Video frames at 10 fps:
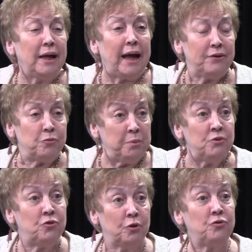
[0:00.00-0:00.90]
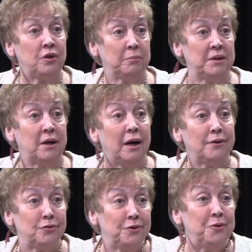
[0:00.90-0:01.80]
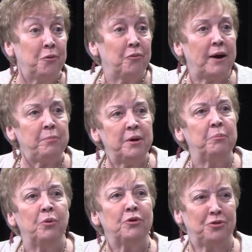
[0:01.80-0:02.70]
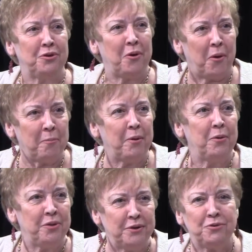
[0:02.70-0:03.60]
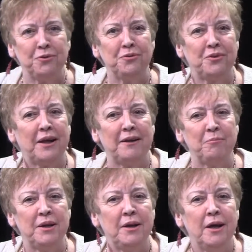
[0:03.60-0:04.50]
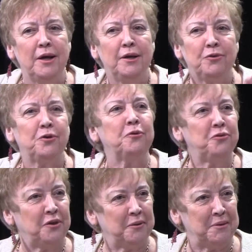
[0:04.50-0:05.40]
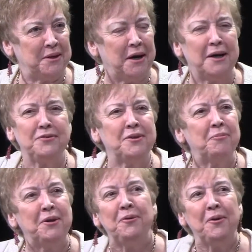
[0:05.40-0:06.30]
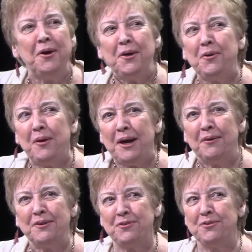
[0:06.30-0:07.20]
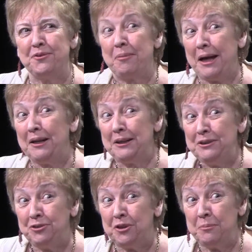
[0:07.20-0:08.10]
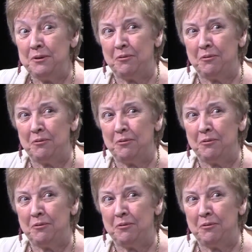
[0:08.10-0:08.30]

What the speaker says: has been so stigmatized. Rape and abortion are both issues that have been so stigmatized. And when you hear issues about legitimate